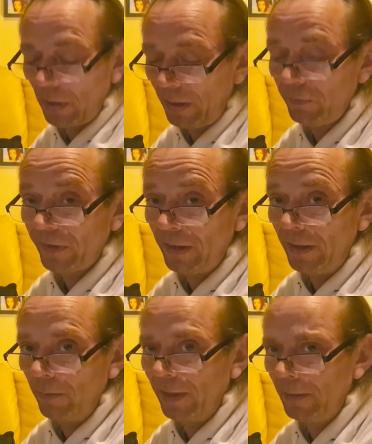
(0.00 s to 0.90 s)
outside
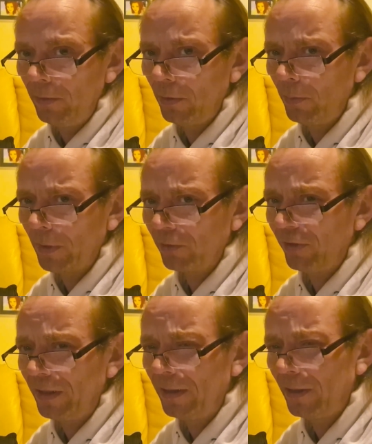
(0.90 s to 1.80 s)
anyway, not in the work
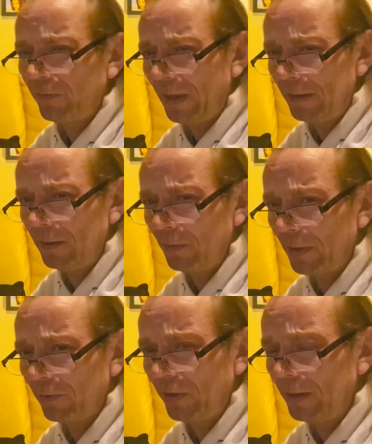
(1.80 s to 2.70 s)
shed. I tried it in the
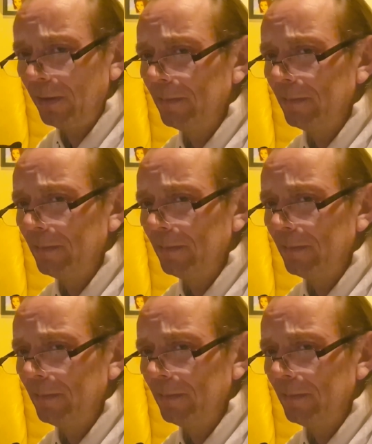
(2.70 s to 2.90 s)
work shed,